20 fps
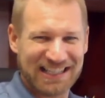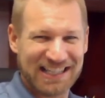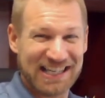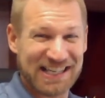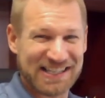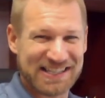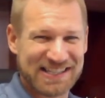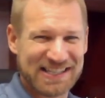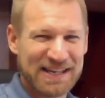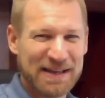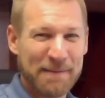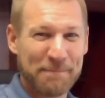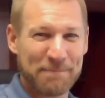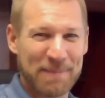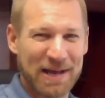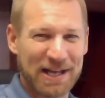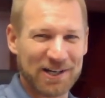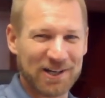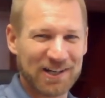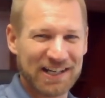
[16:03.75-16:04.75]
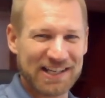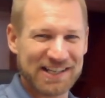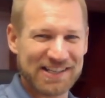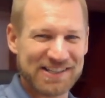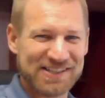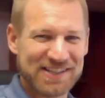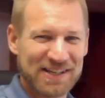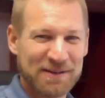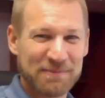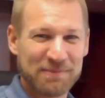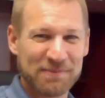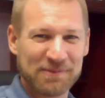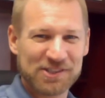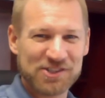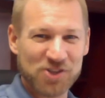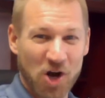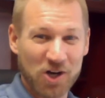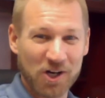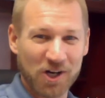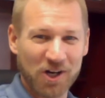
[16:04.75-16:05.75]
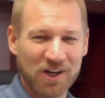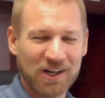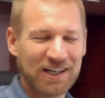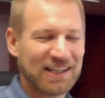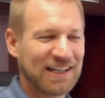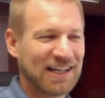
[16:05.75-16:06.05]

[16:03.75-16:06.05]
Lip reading: is better, is stronger.